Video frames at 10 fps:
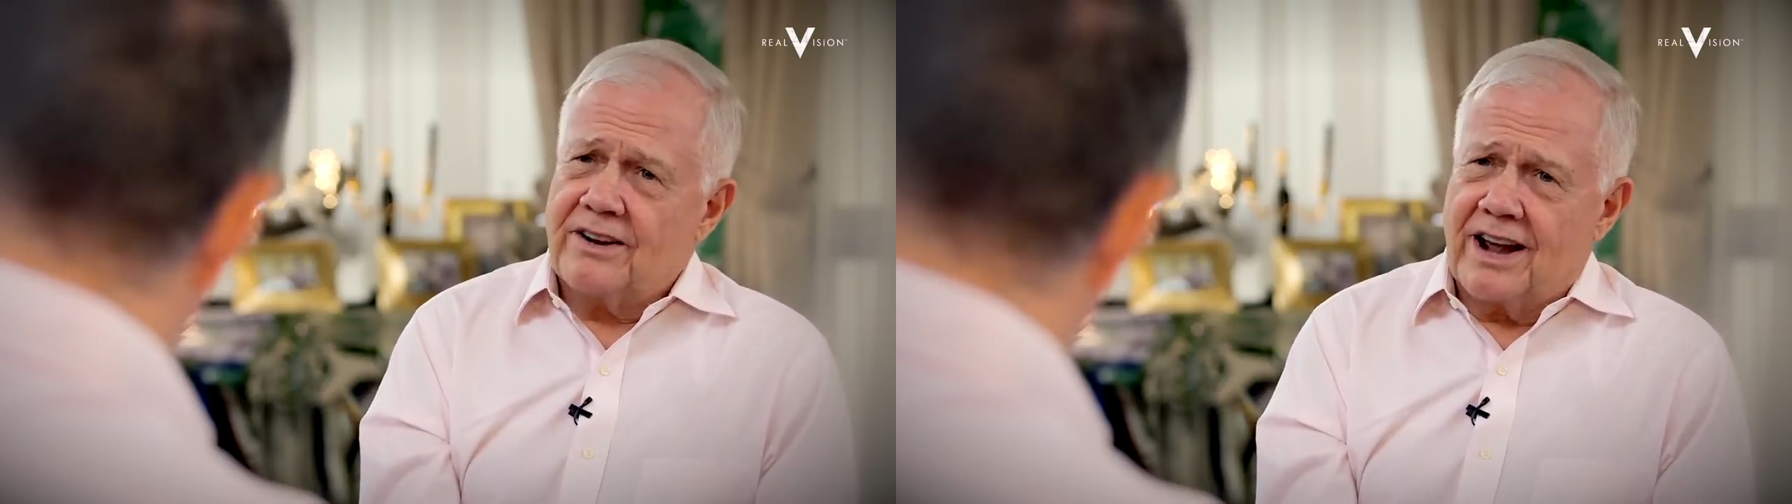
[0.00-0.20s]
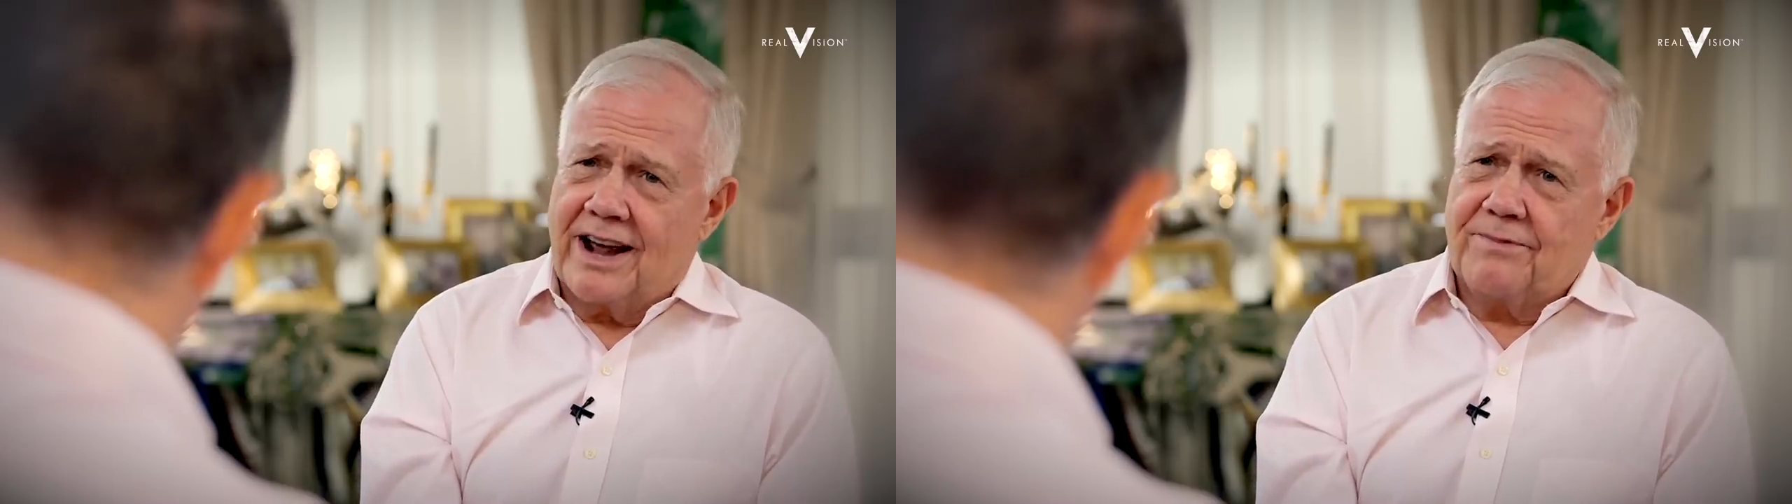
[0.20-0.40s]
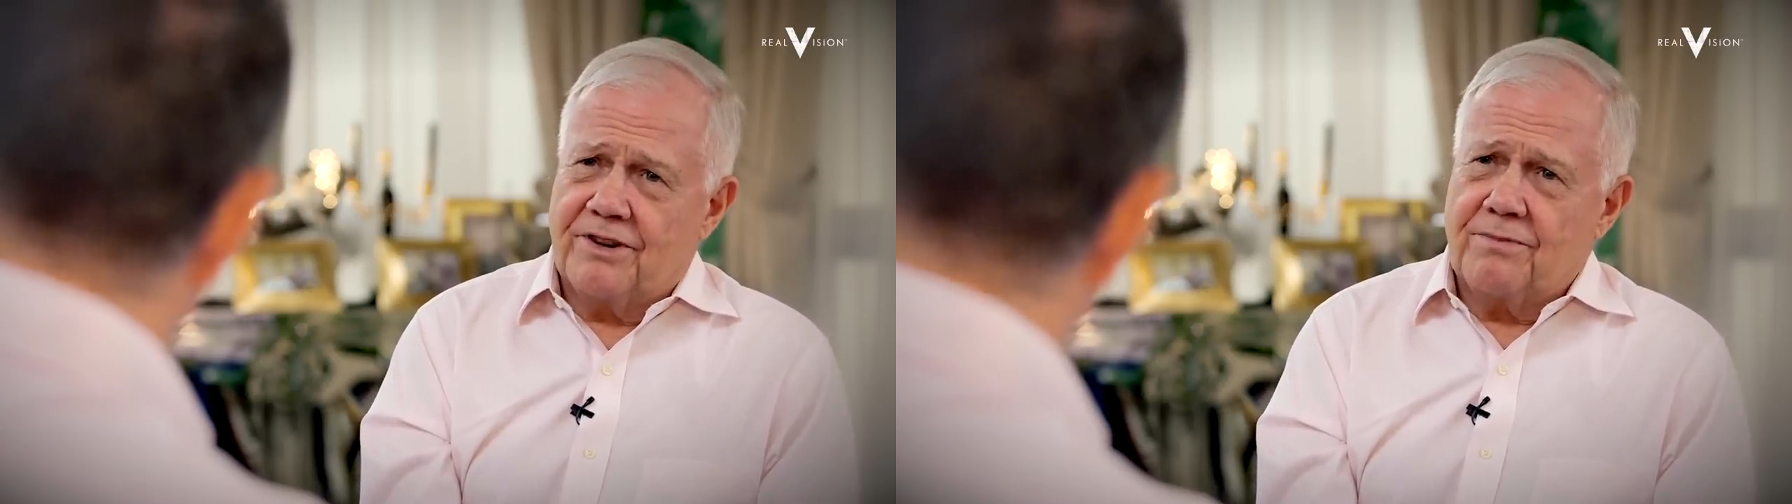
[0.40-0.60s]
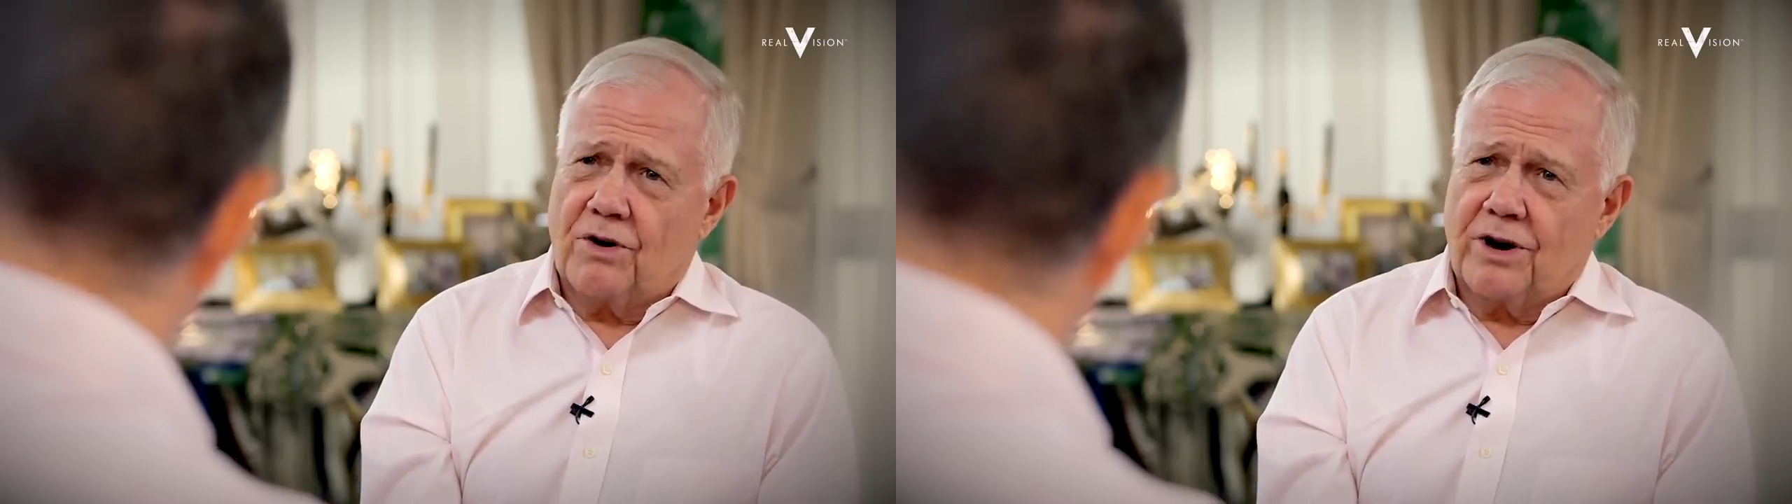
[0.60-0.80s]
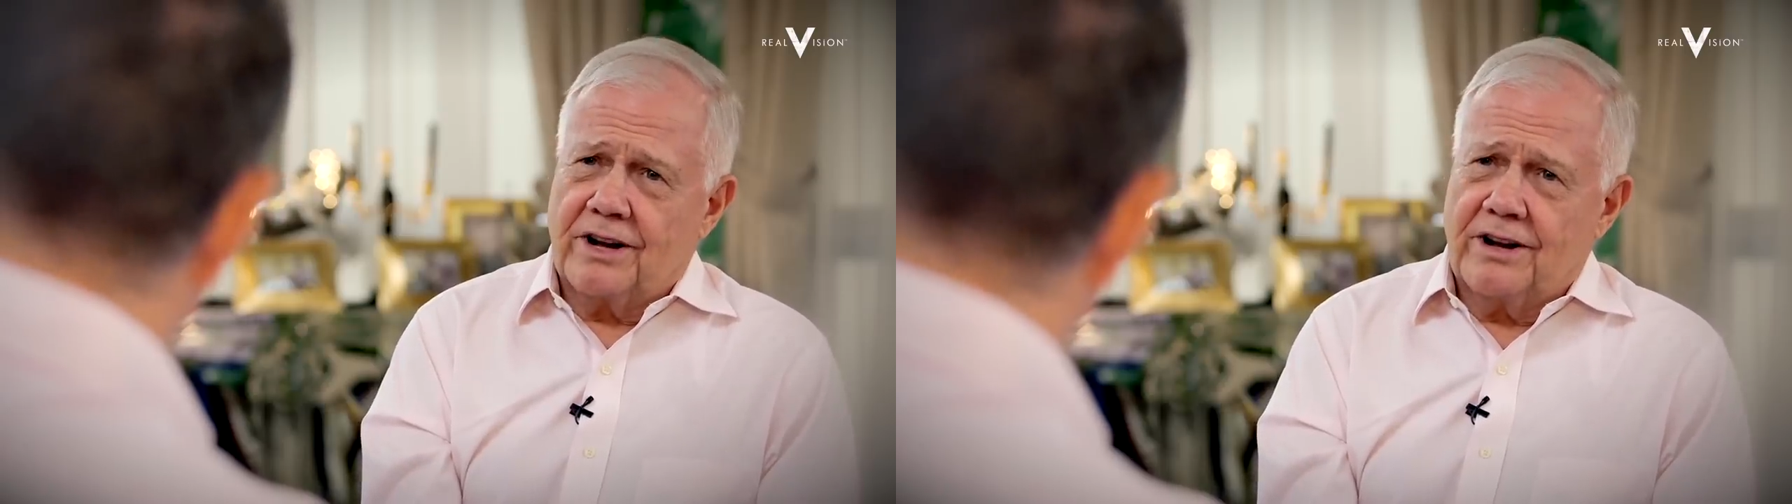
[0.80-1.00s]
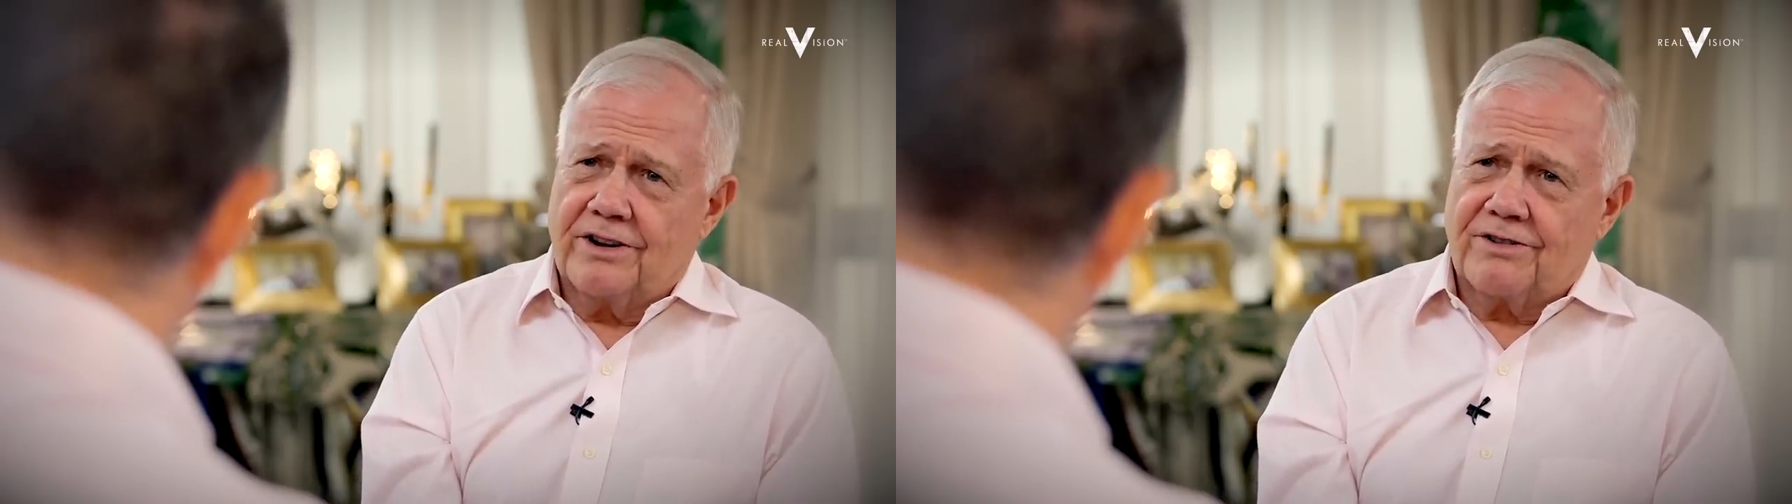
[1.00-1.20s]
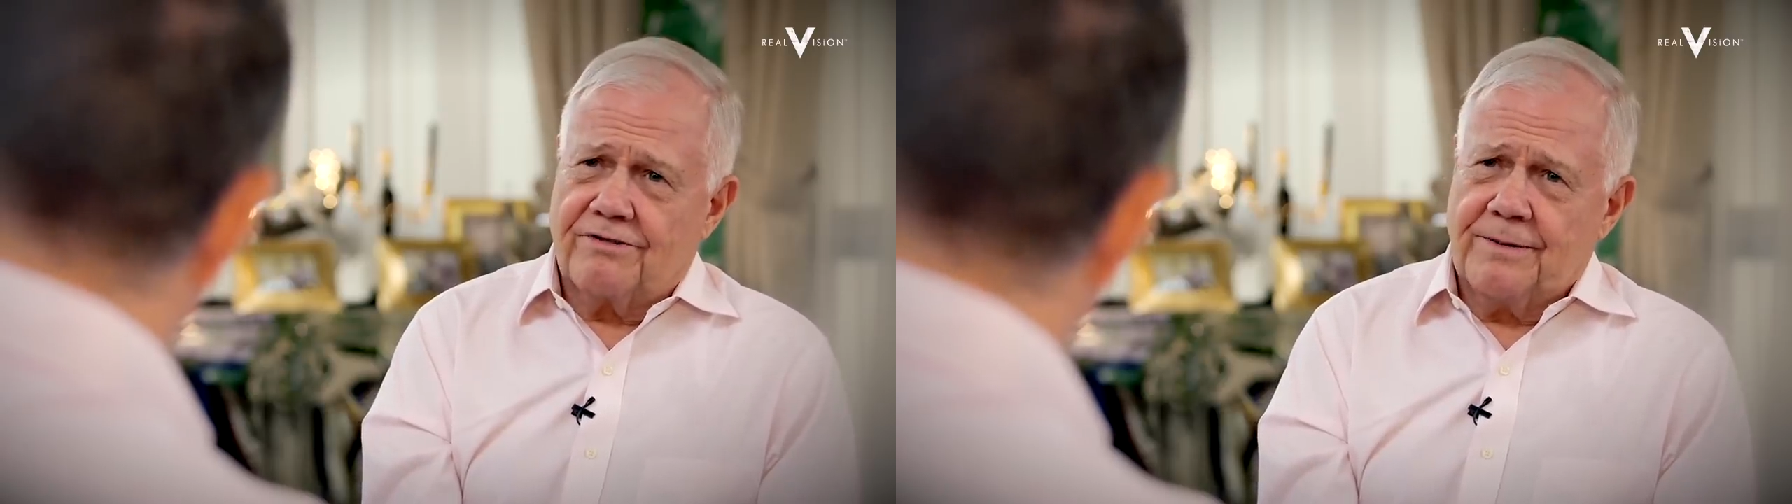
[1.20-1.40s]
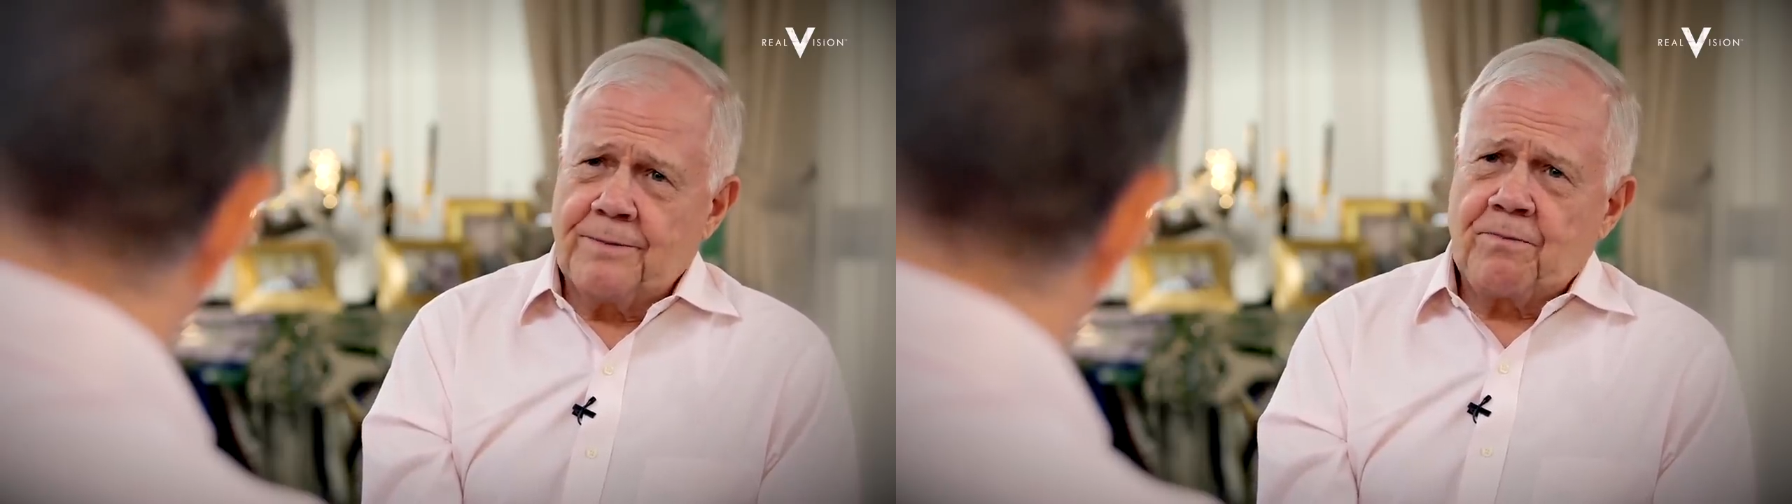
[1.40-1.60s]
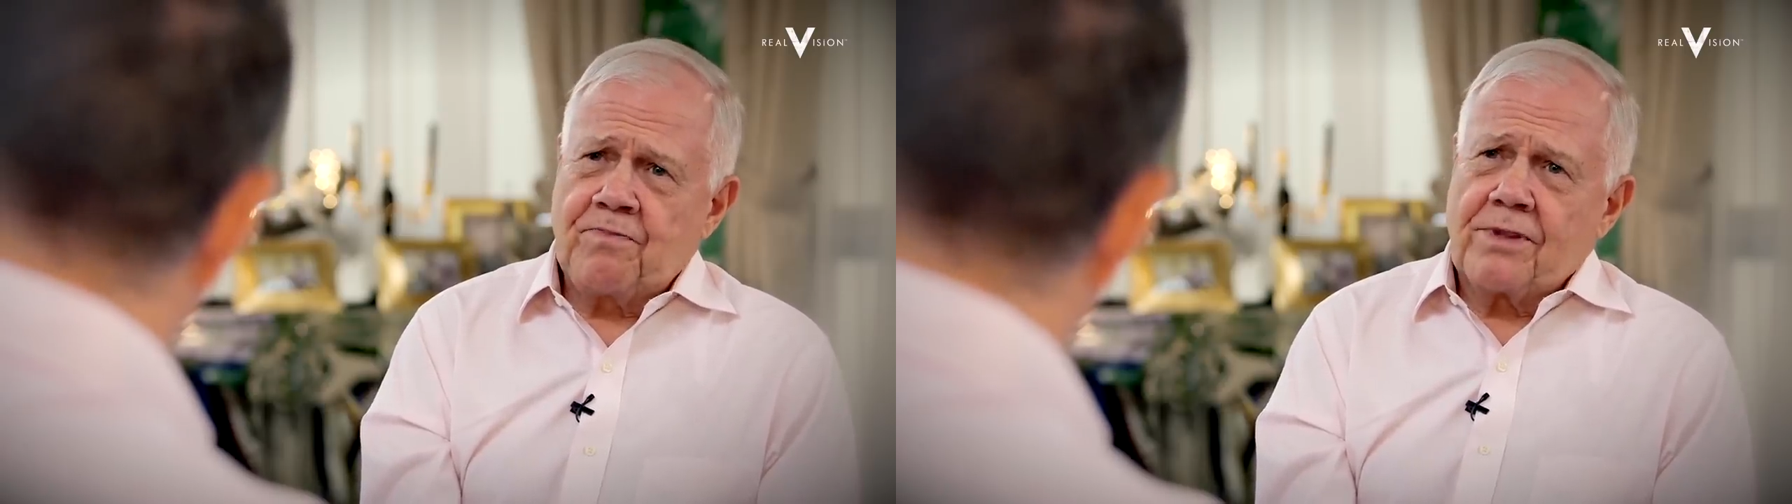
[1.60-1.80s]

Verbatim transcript: times in market history.